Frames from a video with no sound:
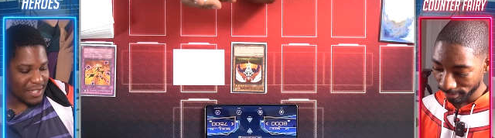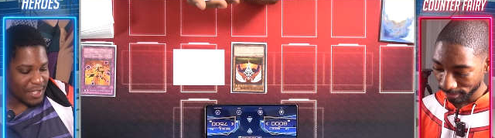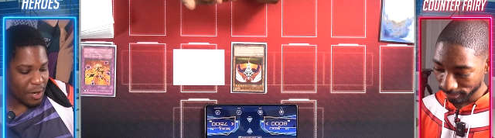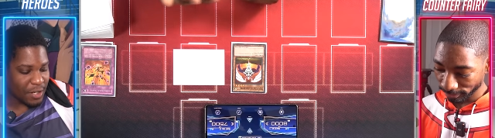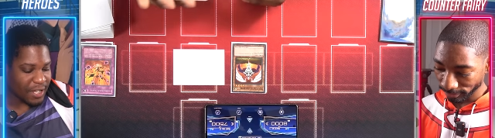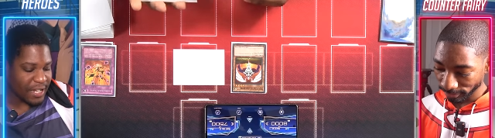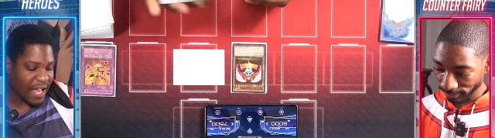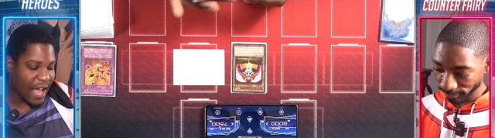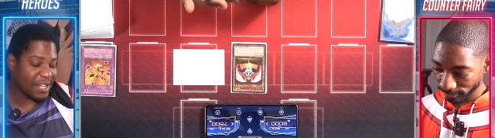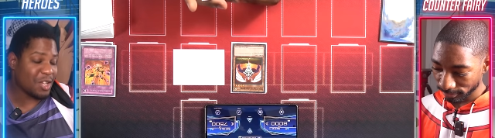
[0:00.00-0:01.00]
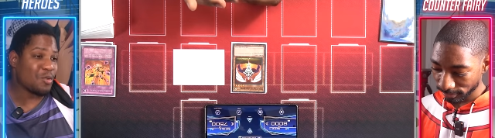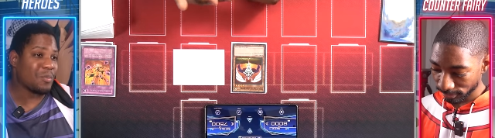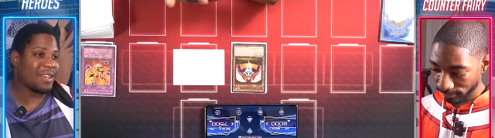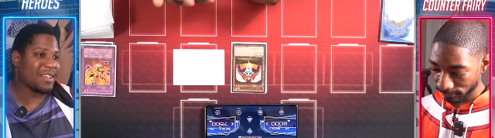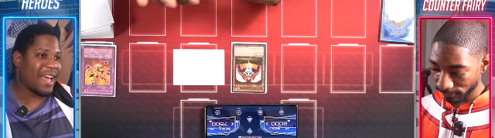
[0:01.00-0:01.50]
Speaker 1: certainly not
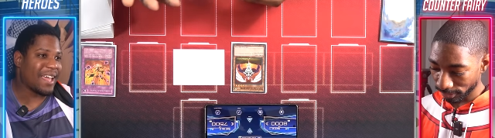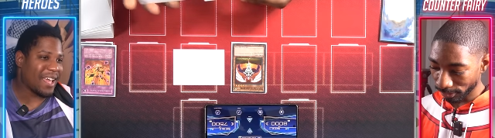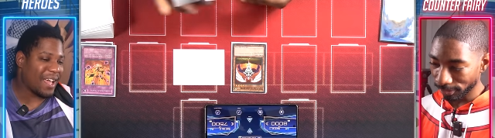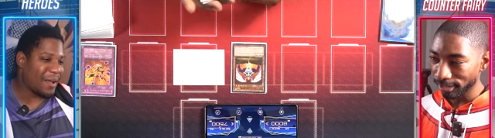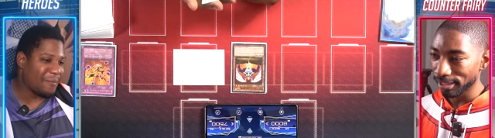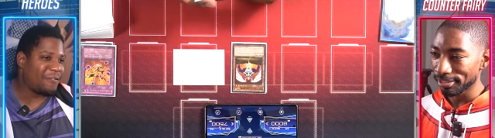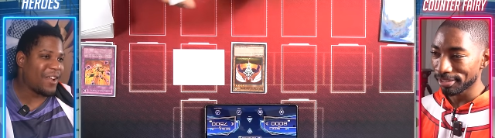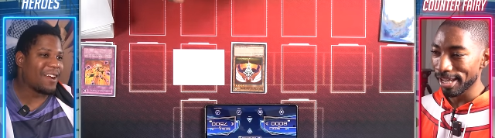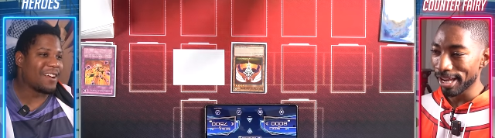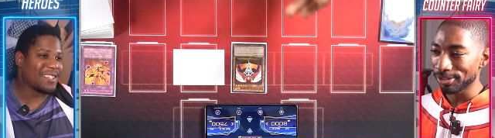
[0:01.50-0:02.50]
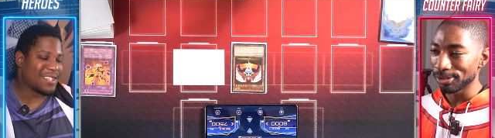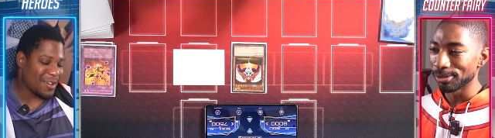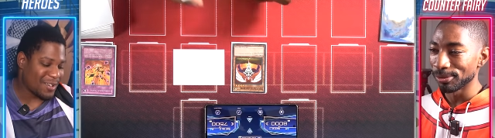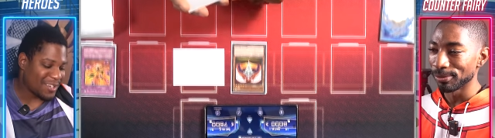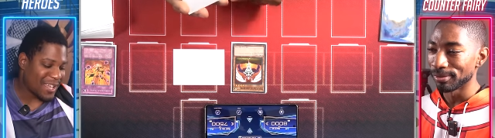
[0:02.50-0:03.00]
human. Floating I, like fairly
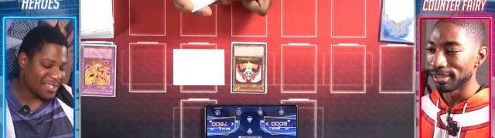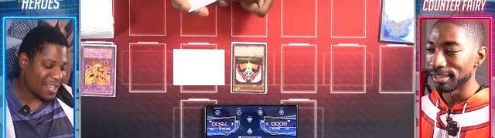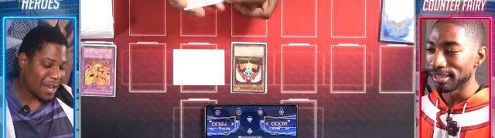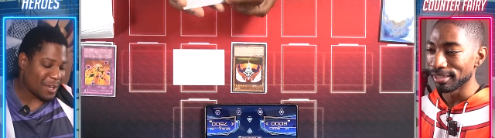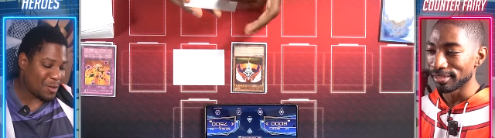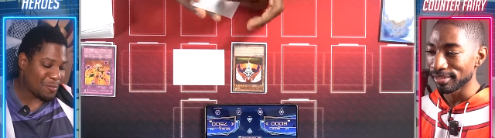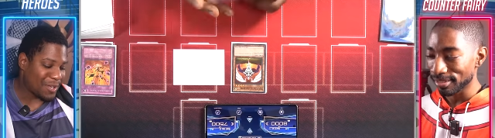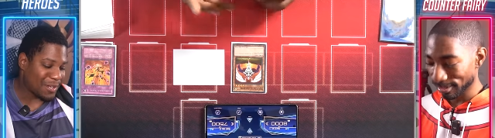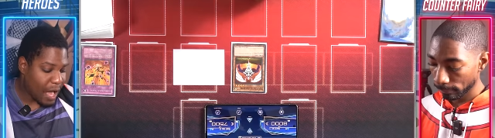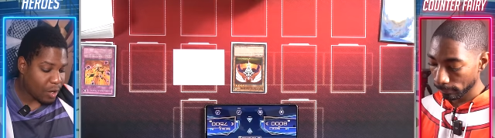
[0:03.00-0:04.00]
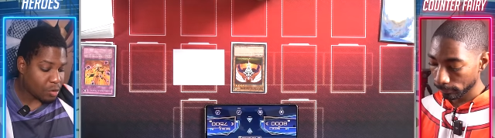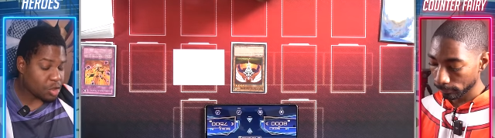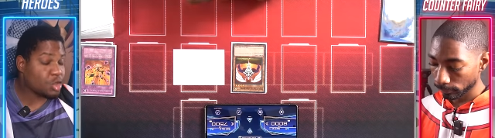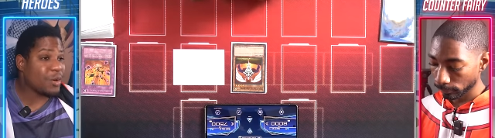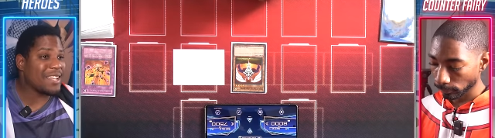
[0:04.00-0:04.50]
certain that's not human. I'll go
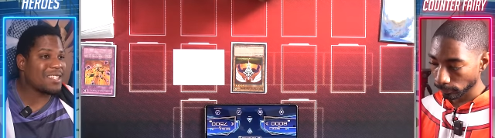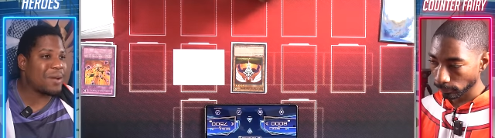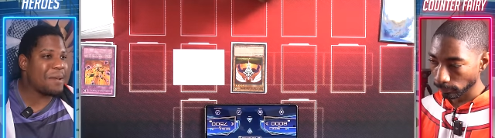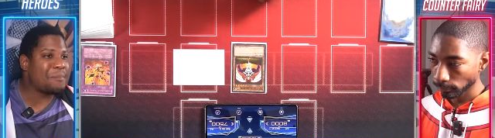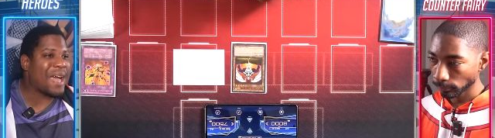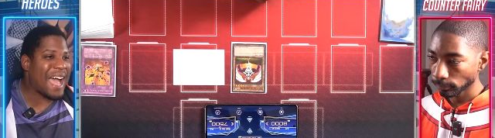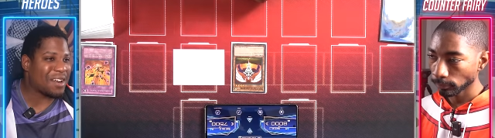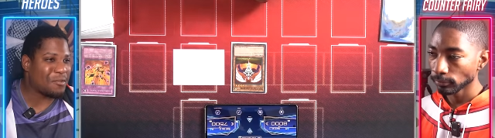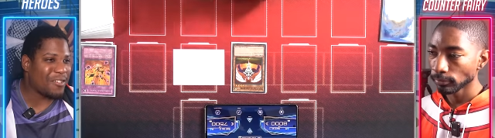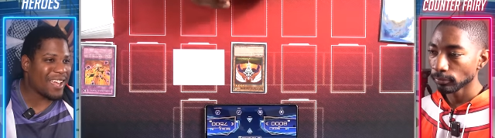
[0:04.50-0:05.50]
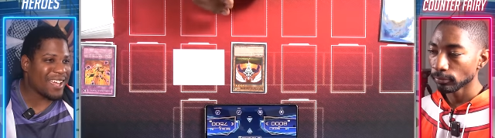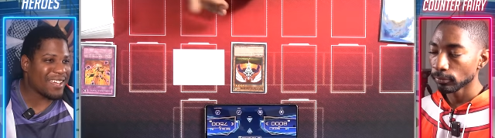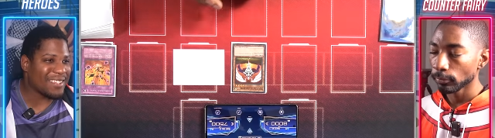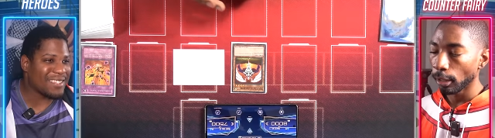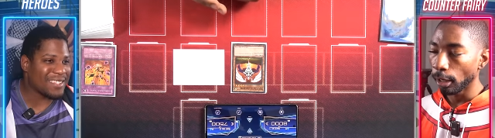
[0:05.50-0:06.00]
straight to my battle
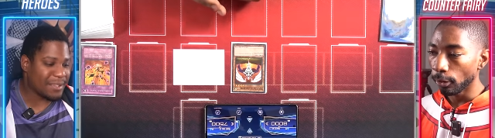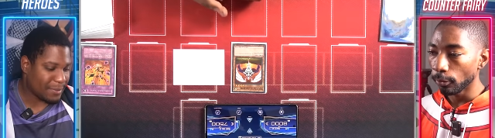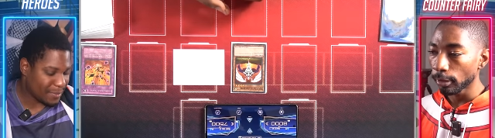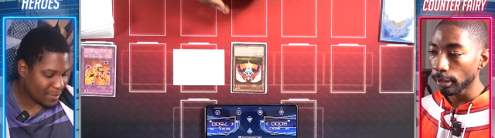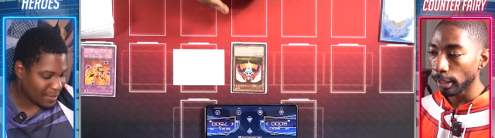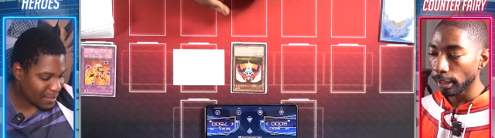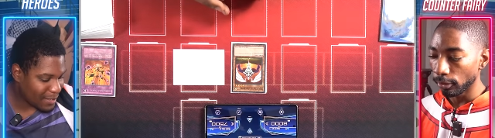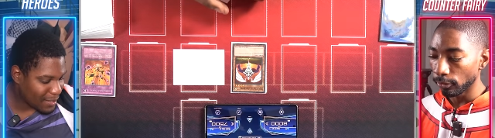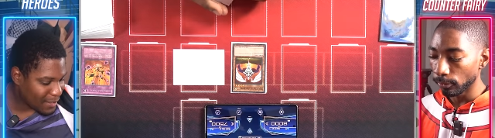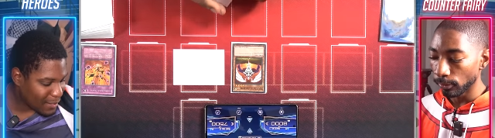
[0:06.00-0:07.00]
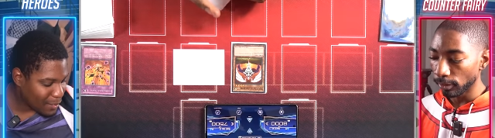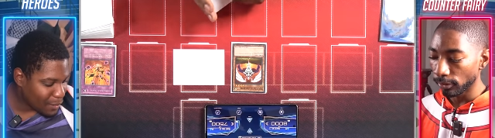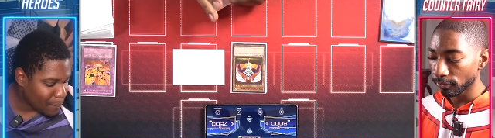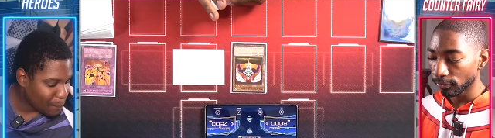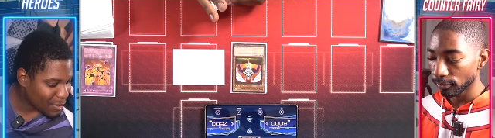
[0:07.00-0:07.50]
phase.
Speaker 2: Okay,
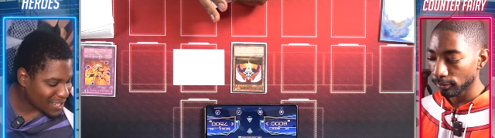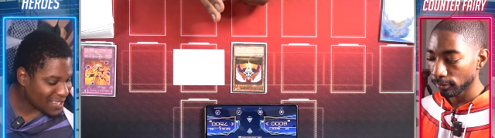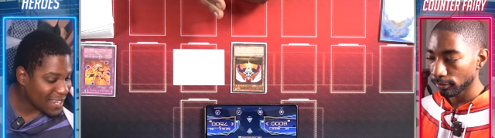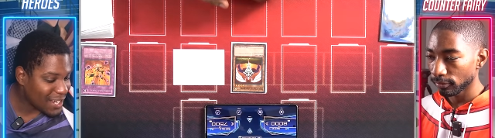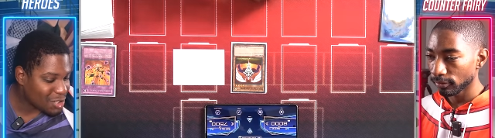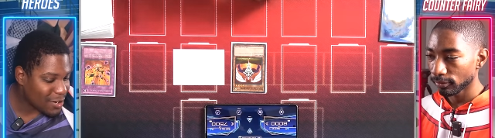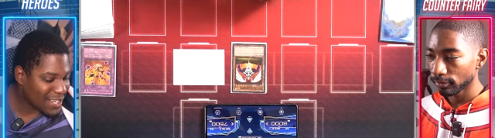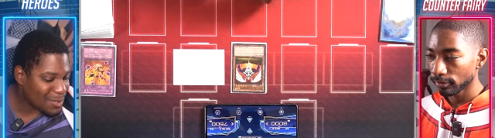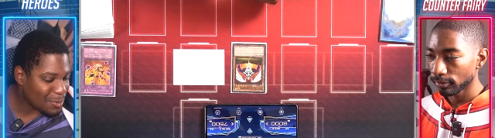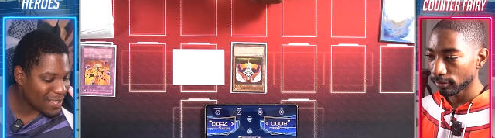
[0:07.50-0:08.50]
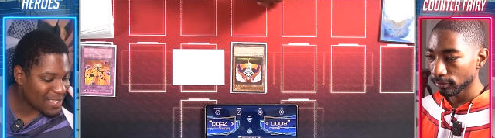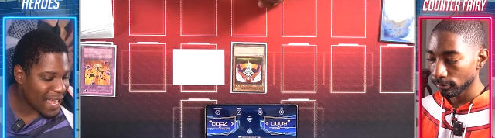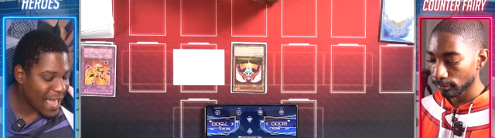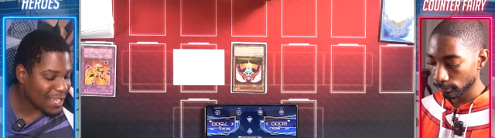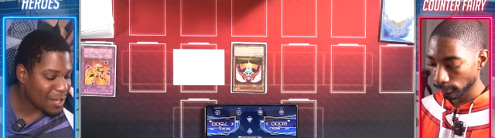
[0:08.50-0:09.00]
duelist.
Speaker 1: Burstinatrix will
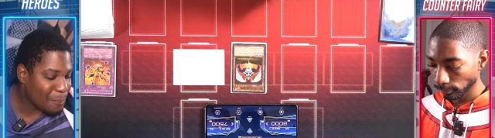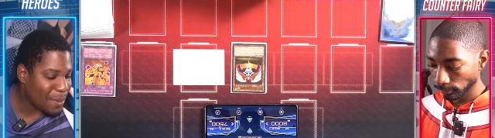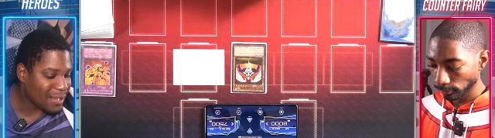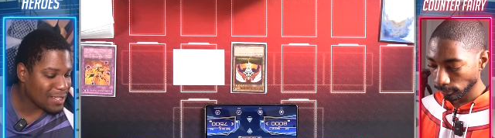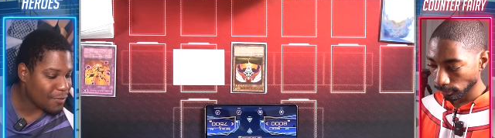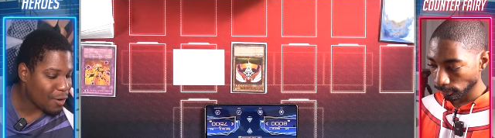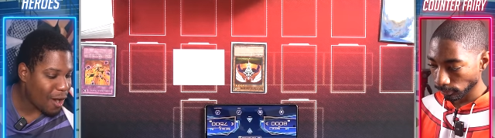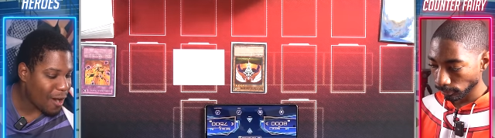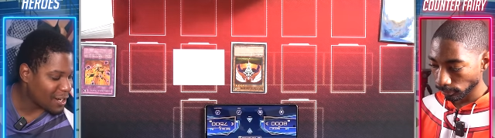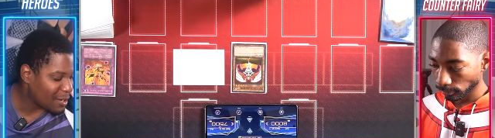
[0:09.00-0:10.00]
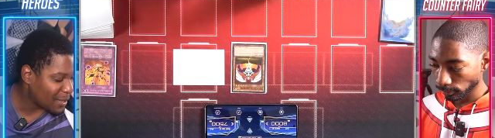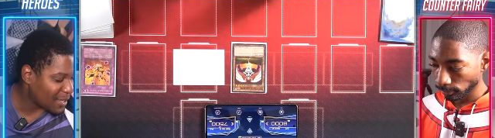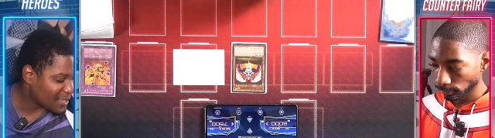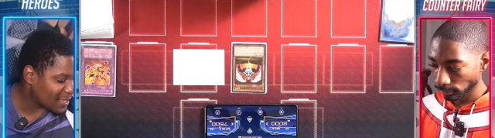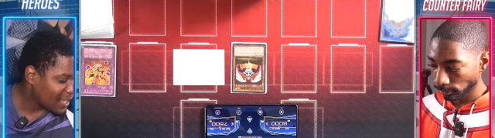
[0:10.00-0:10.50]
attack your bountiful
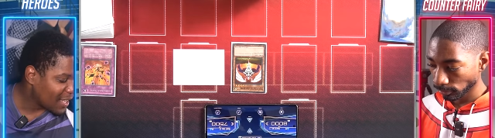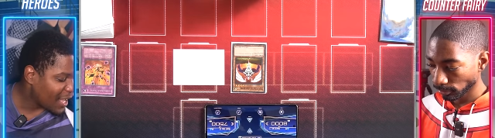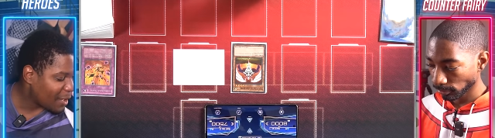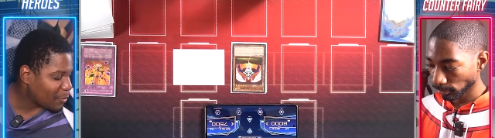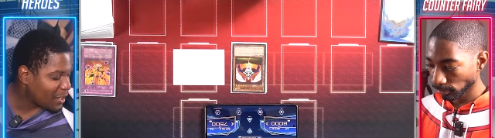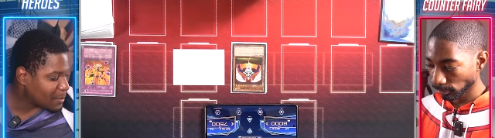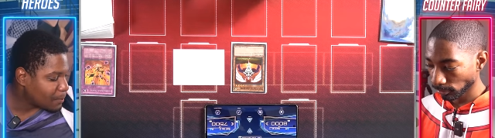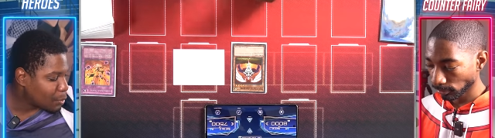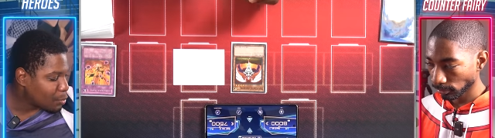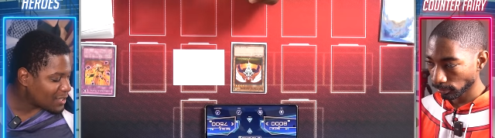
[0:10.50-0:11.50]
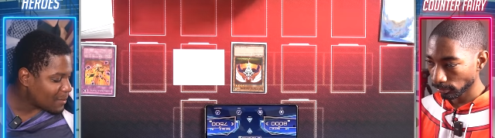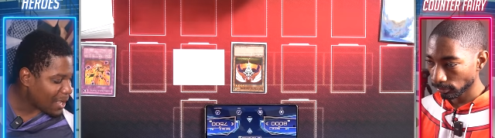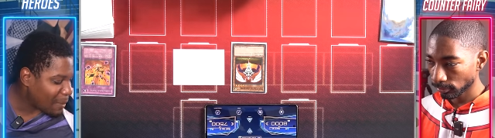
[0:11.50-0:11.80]
Artemis and when it's boosted by